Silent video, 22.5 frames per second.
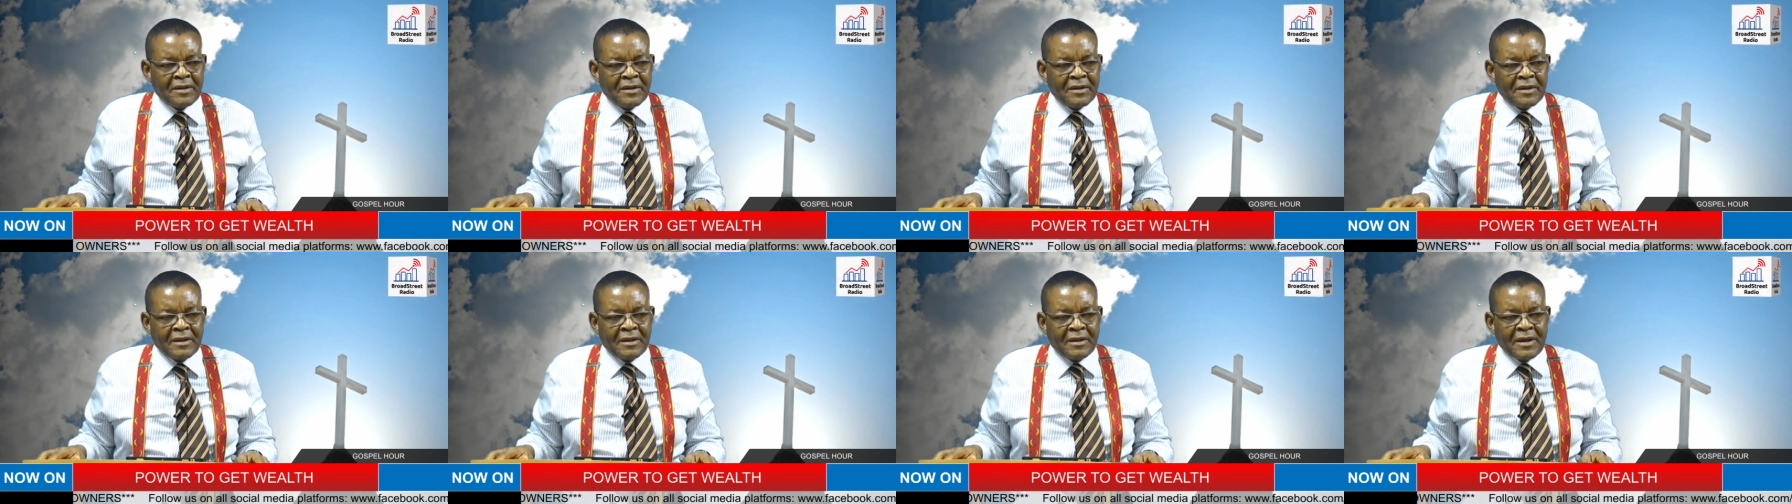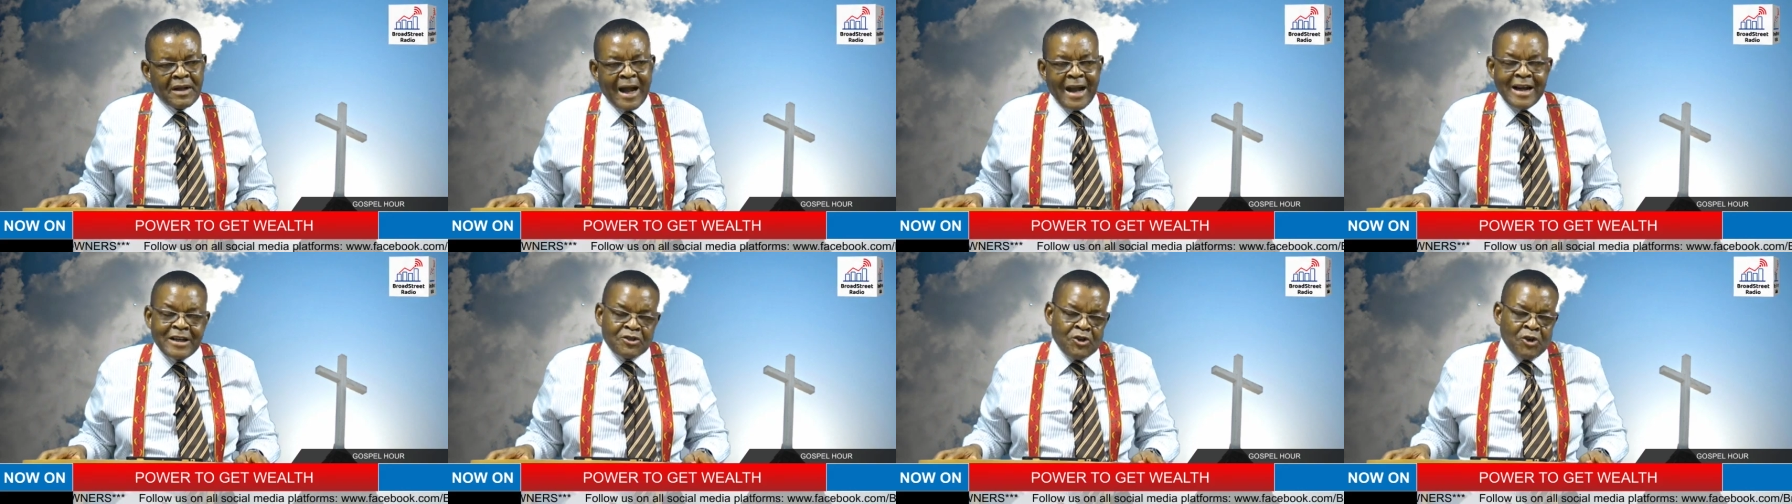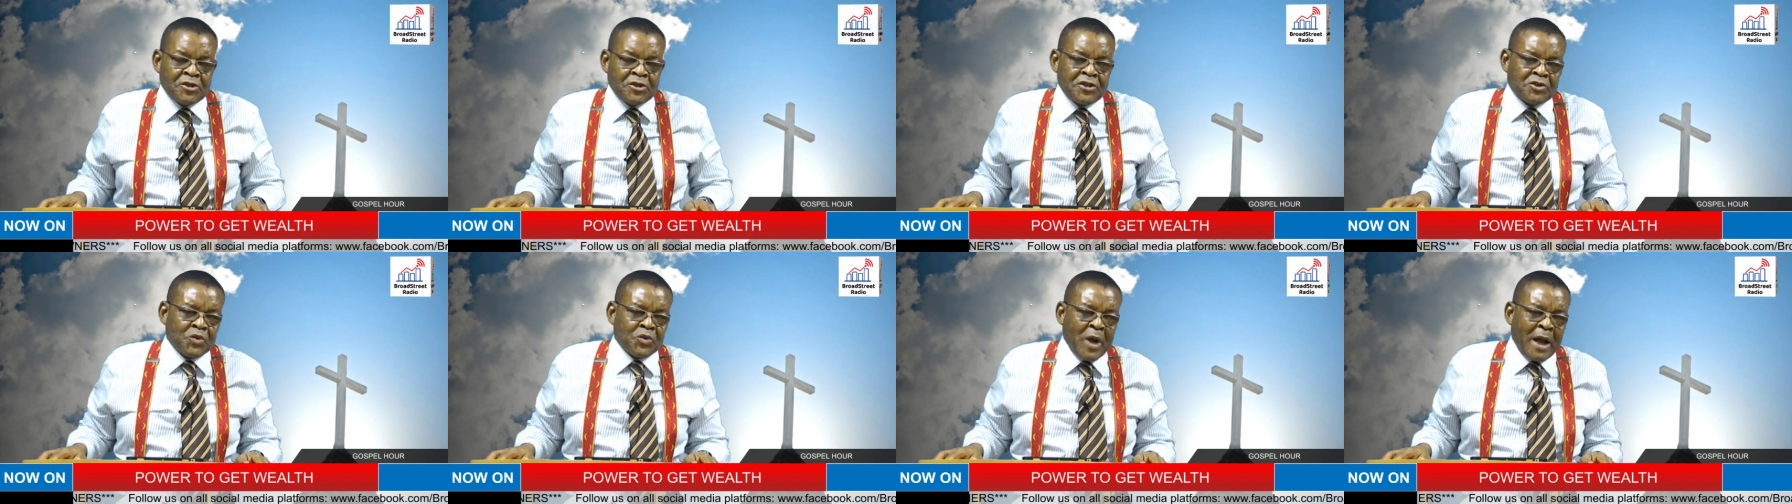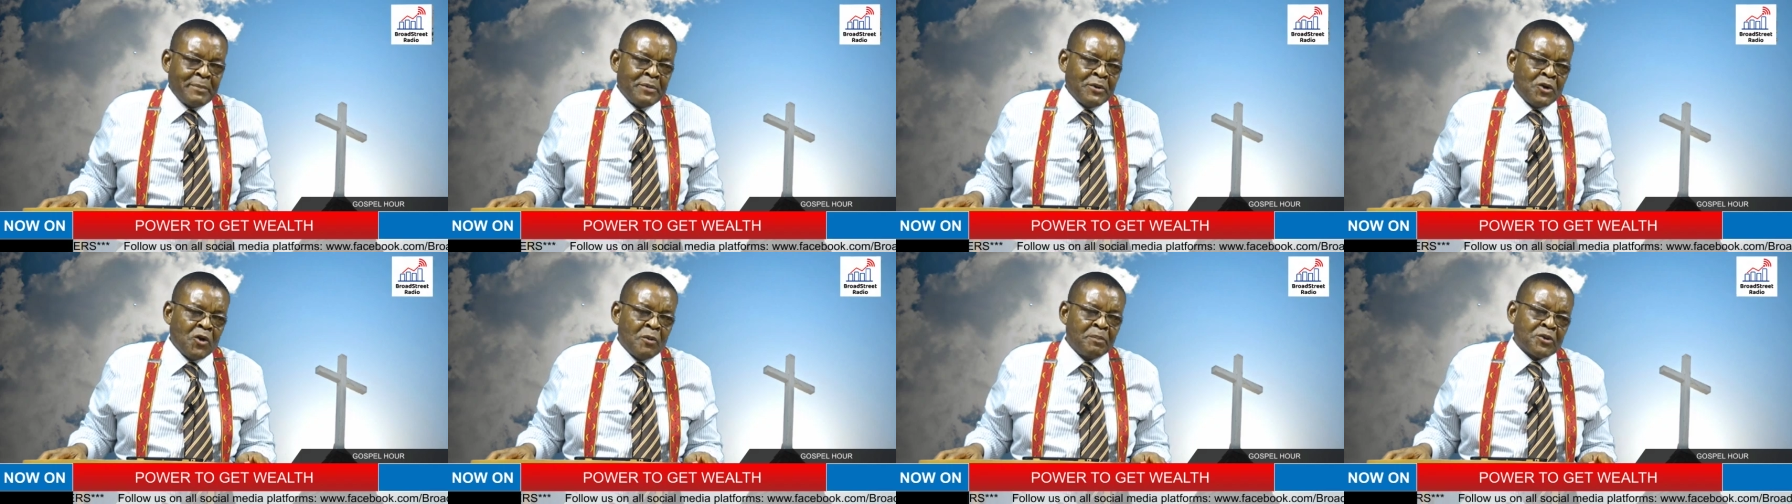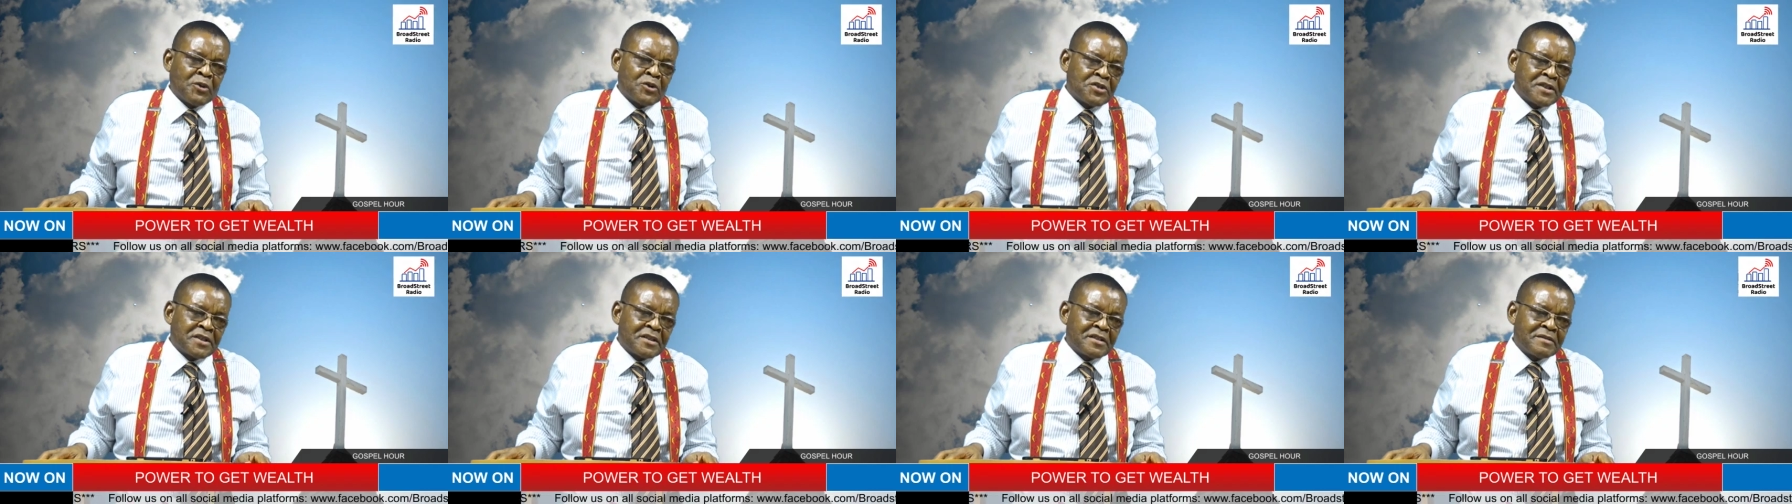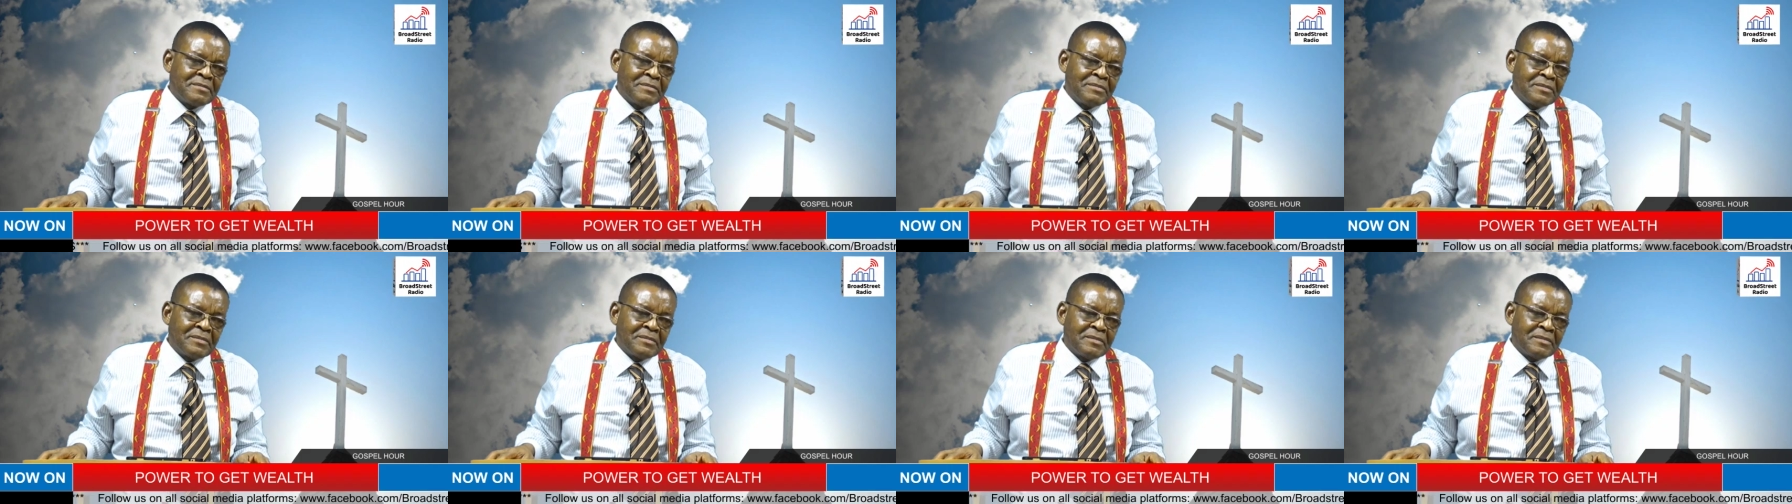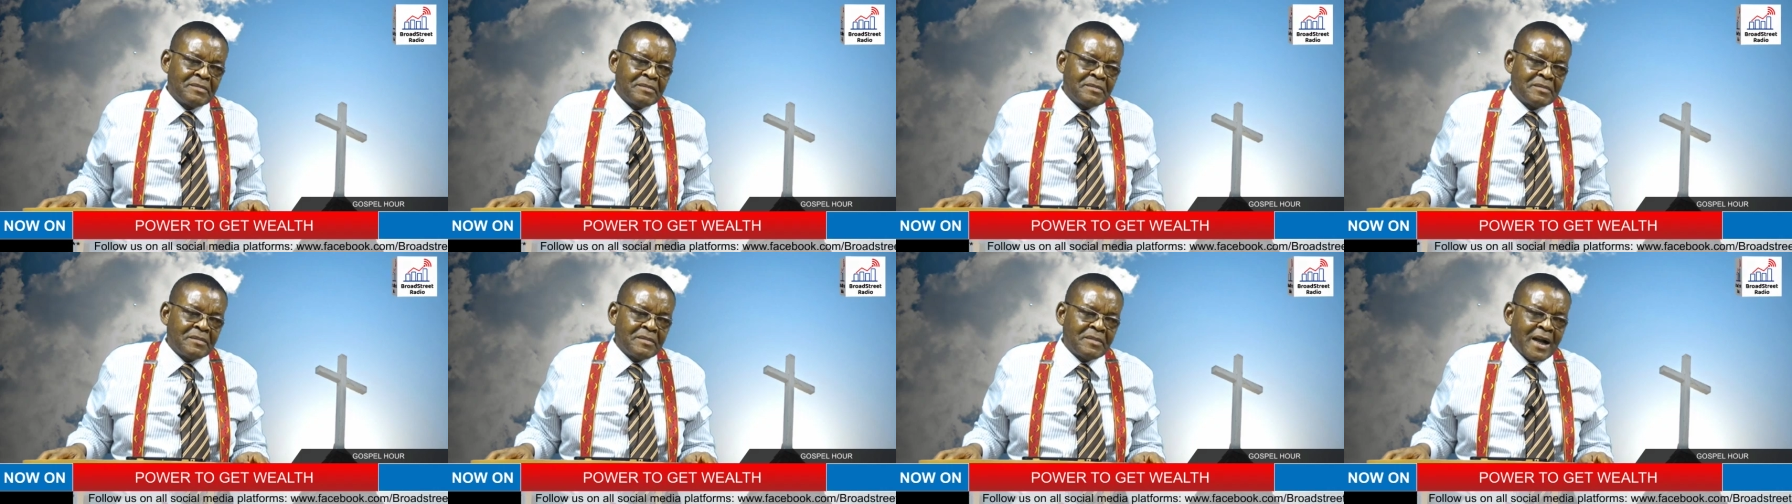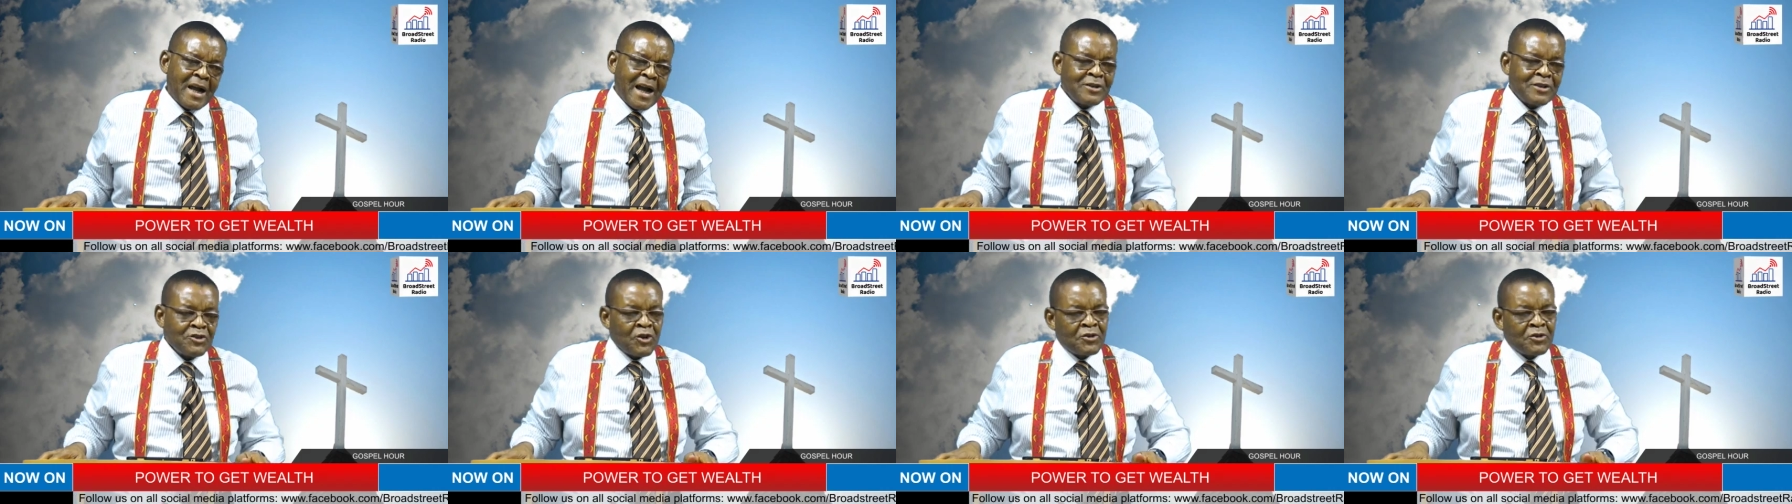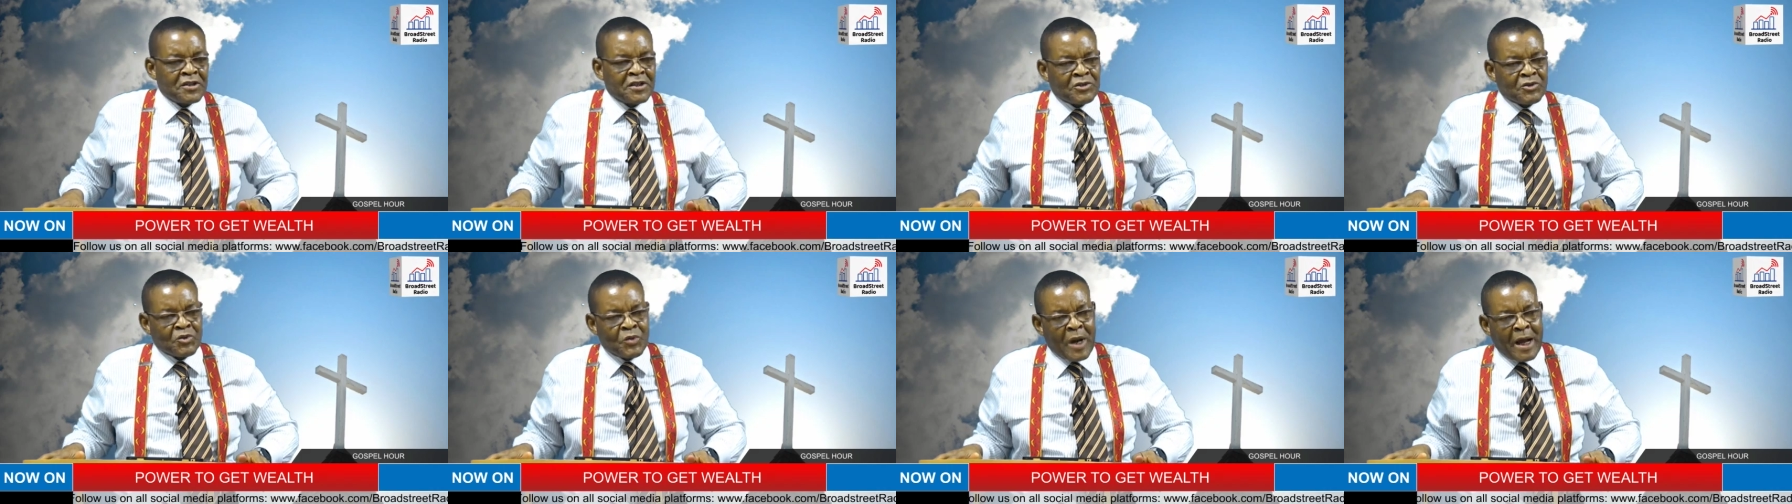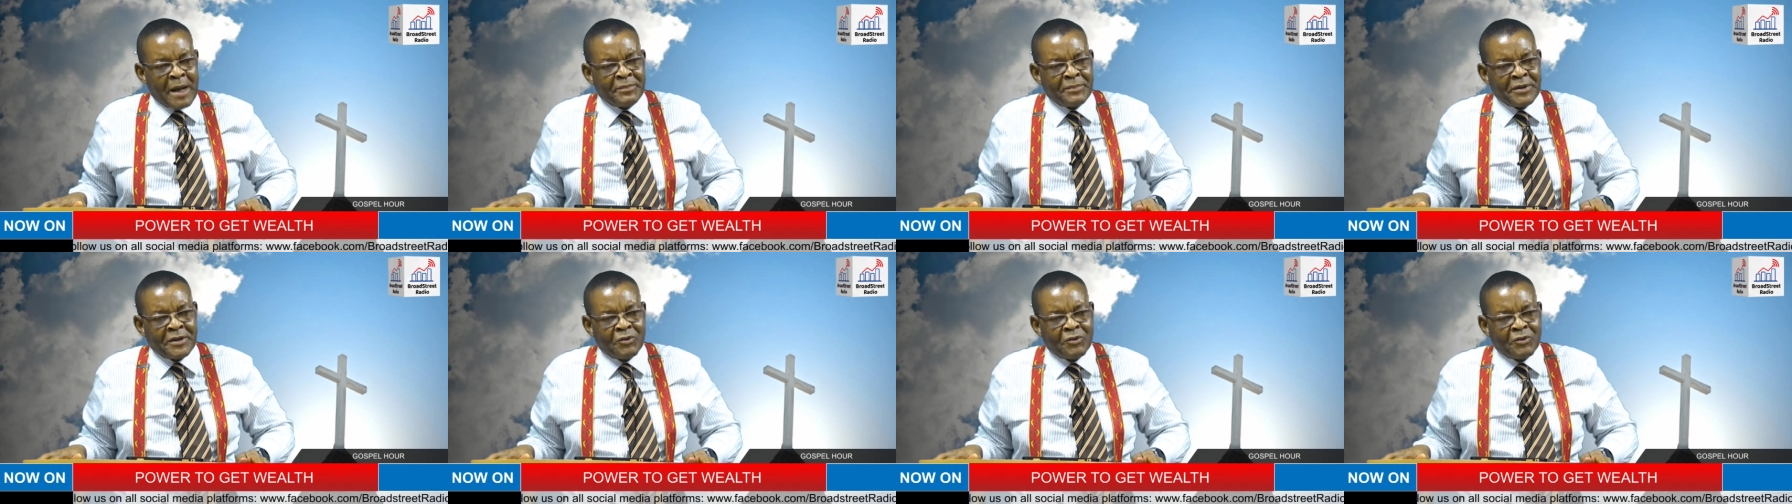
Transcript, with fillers: I thought it would have been opposite. I thought it would have been